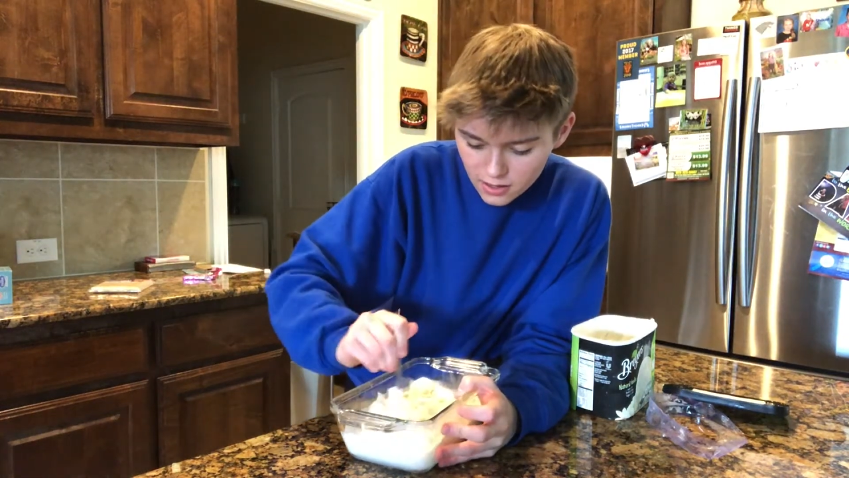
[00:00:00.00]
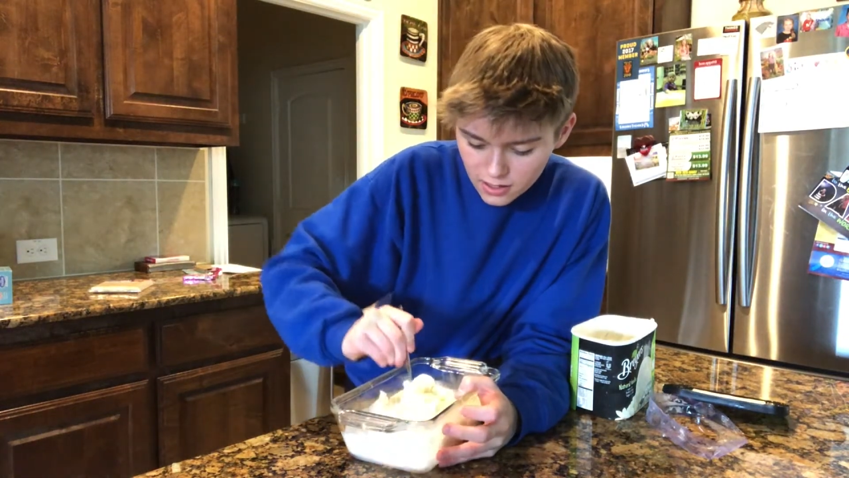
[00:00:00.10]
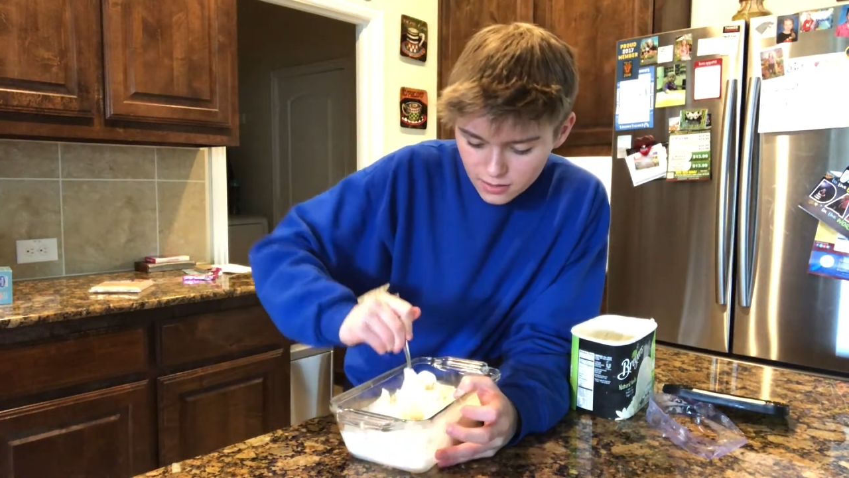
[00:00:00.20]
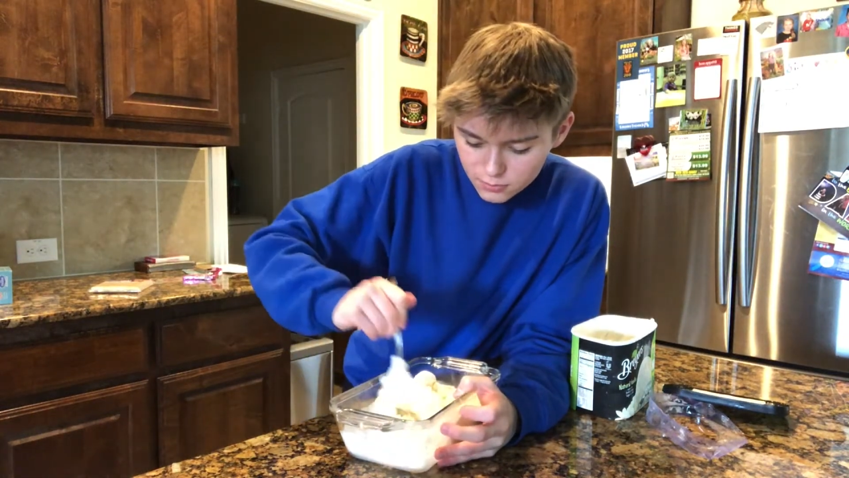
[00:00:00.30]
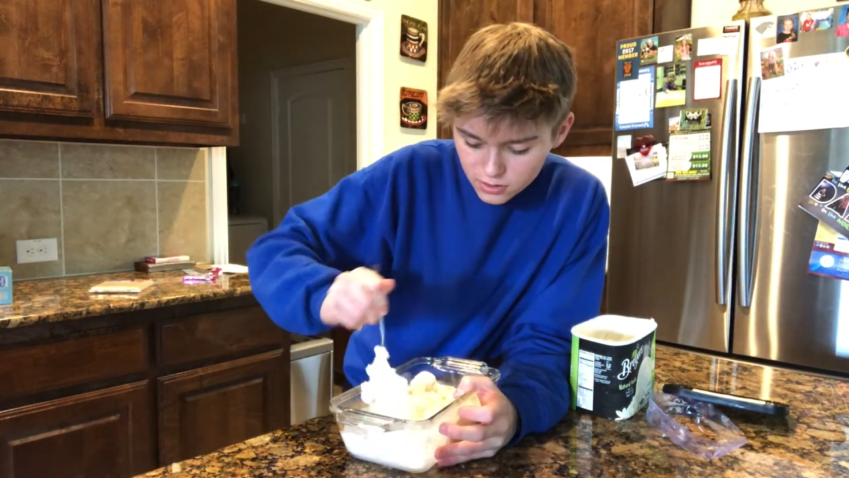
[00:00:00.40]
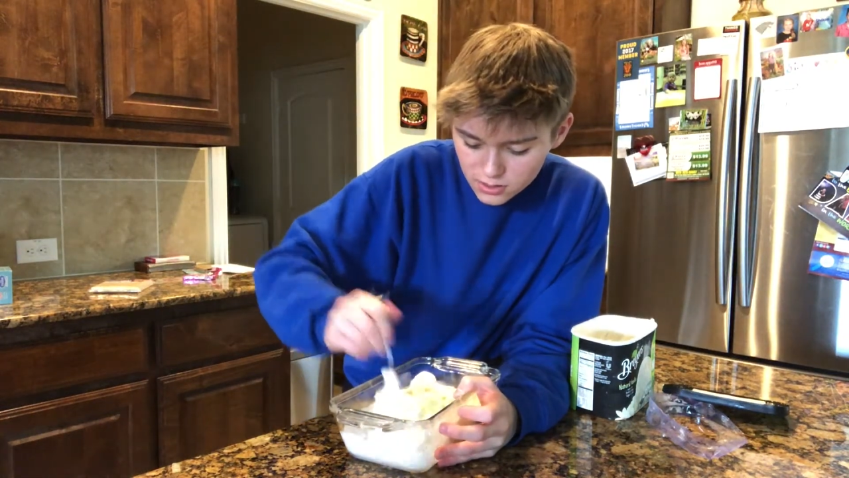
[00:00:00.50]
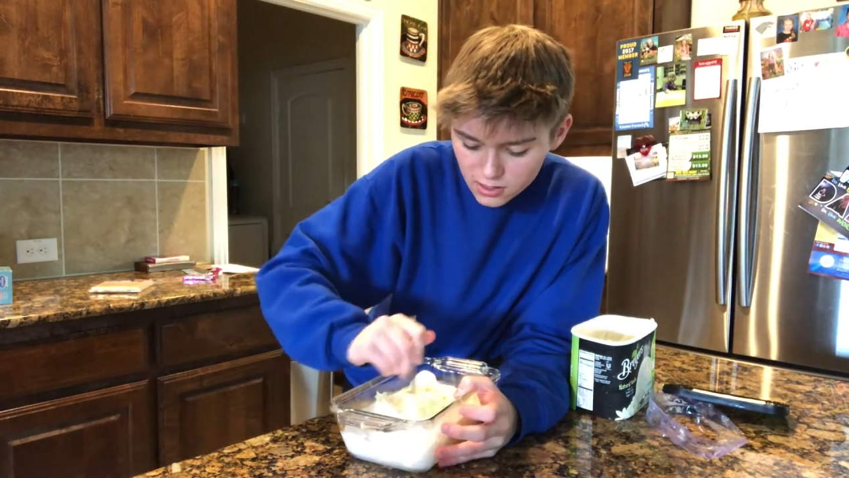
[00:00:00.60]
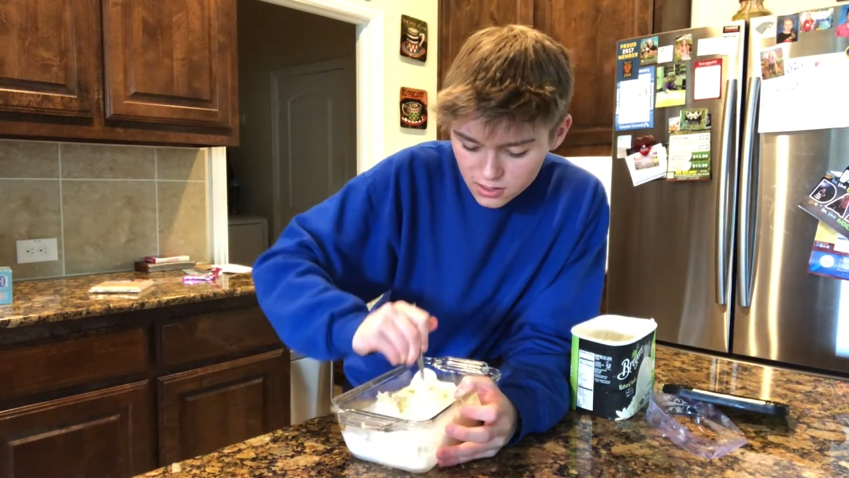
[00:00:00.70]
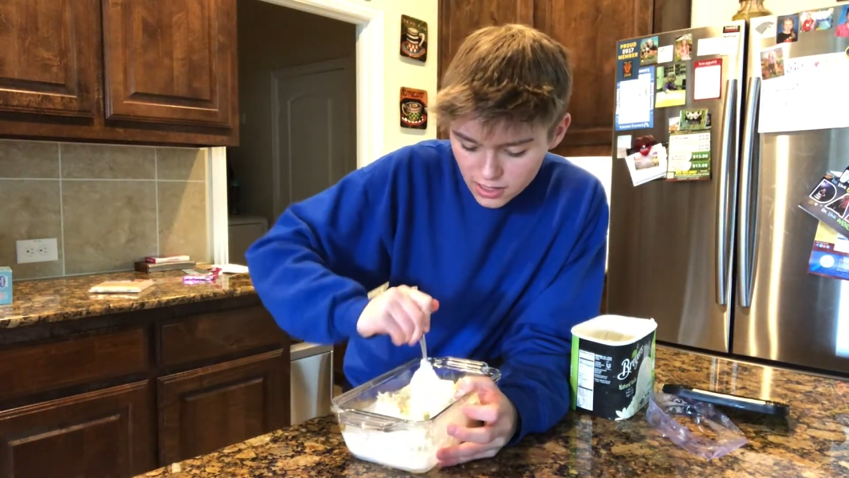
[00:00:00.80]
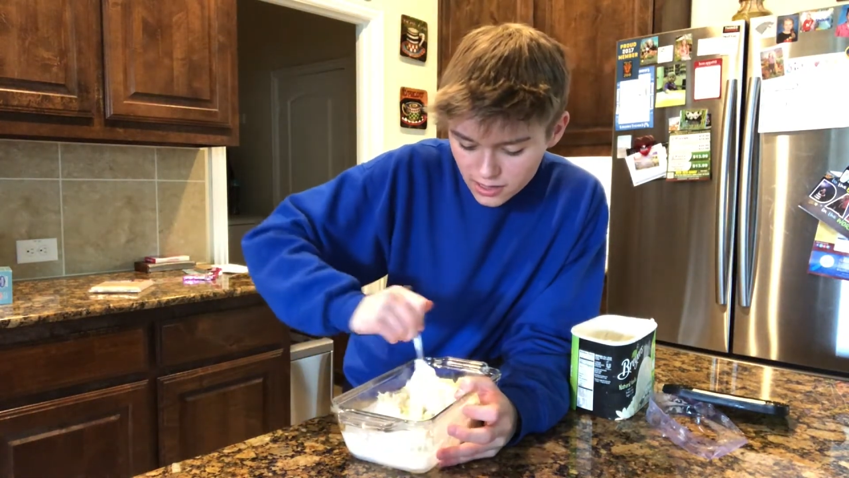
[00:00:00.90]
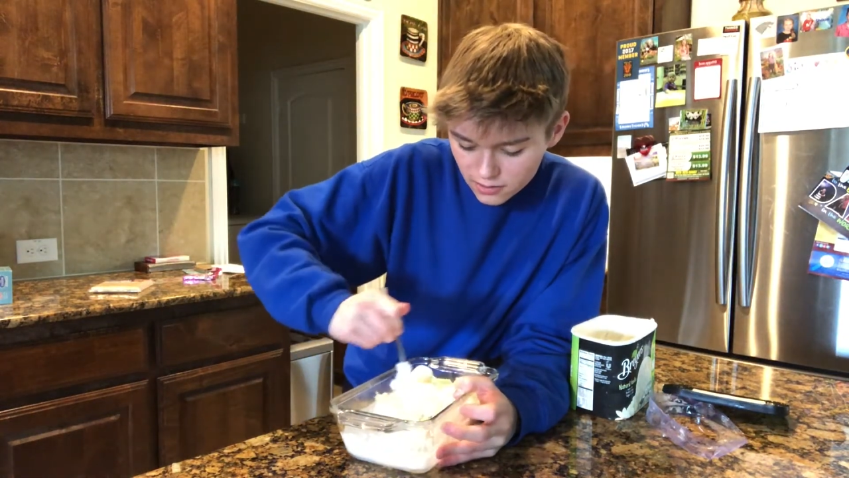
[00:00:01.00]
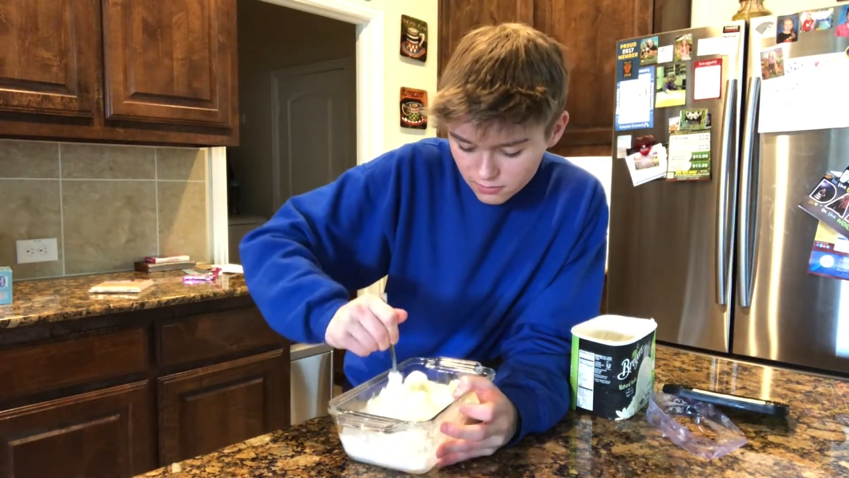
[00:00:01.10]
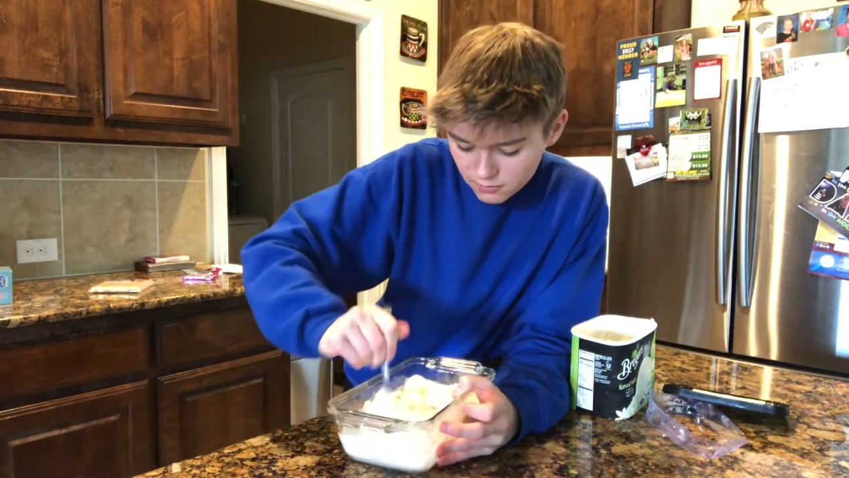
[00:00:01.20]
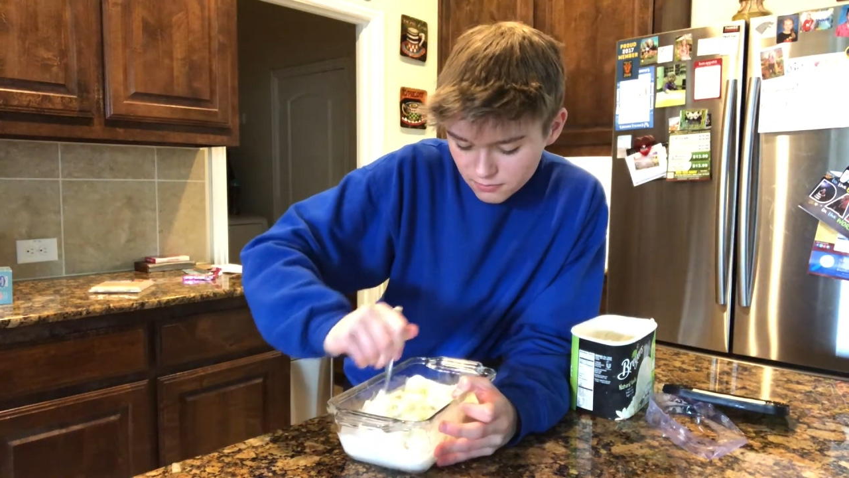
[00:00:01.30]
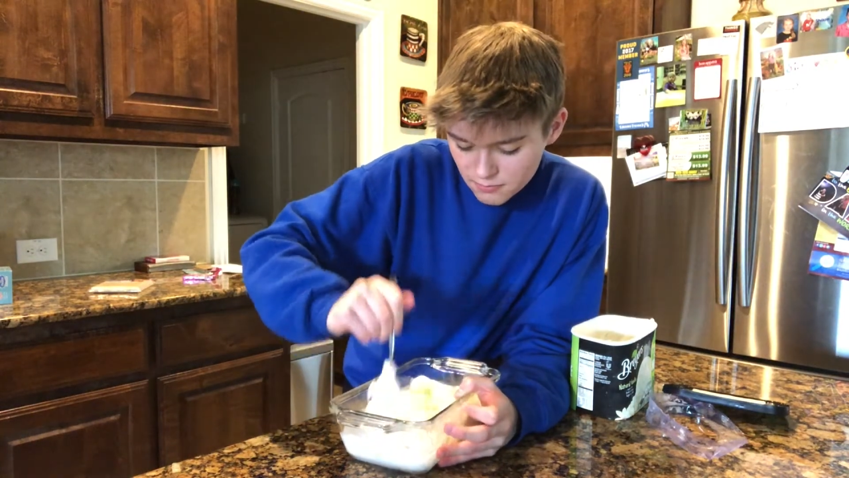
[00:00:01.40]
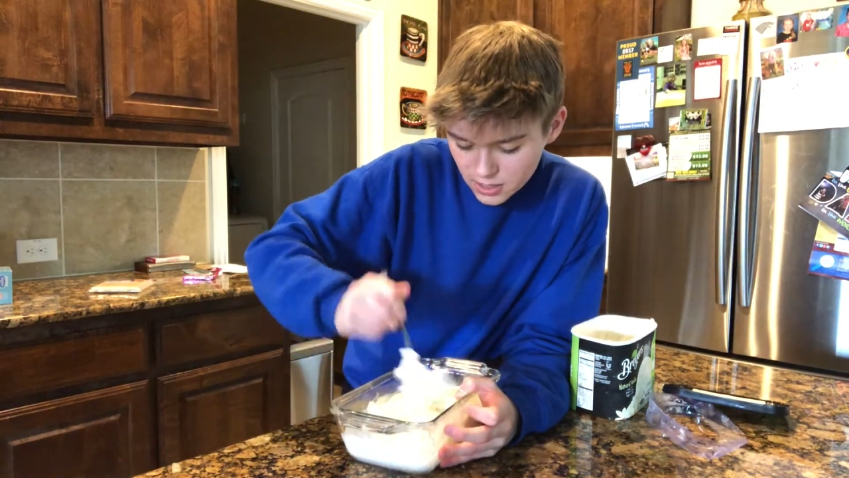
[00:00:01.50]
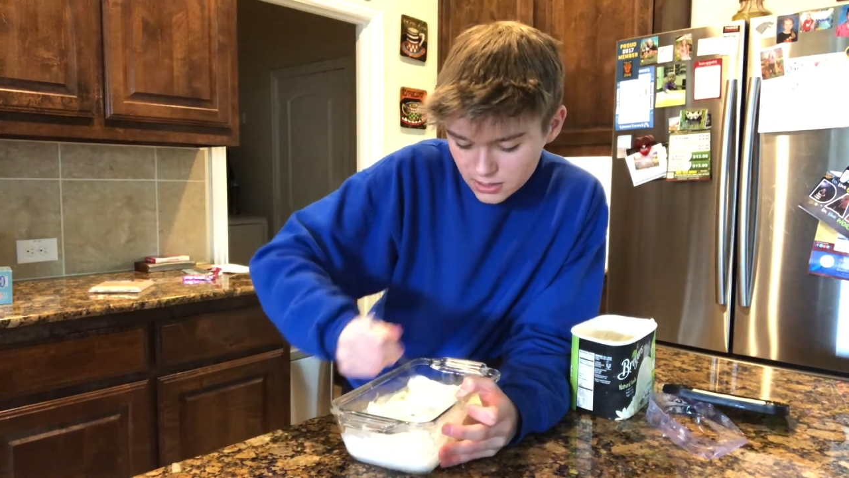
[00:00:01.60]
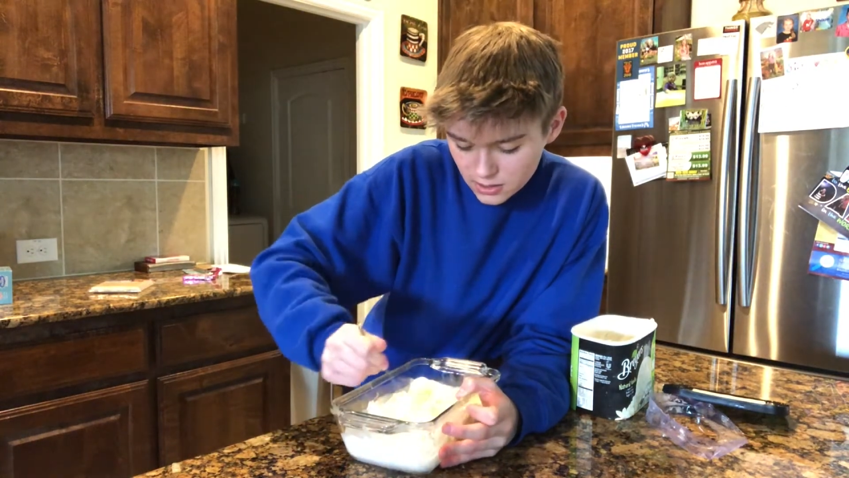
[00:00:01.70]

and I'm just gonna like mix